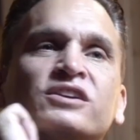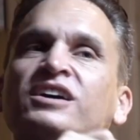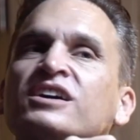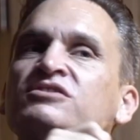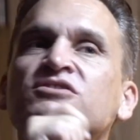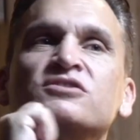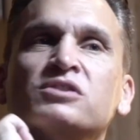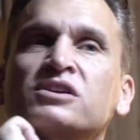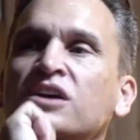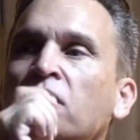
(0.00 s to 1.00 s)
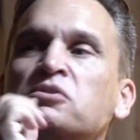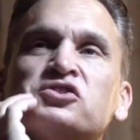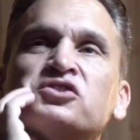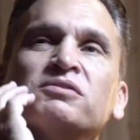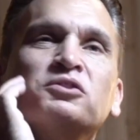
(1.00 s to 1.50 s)
you and cuts you and cuts. I
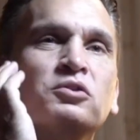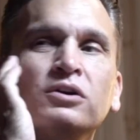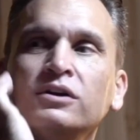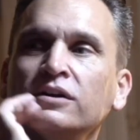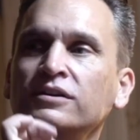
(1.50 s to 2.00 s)
mean, you just Razor. have little.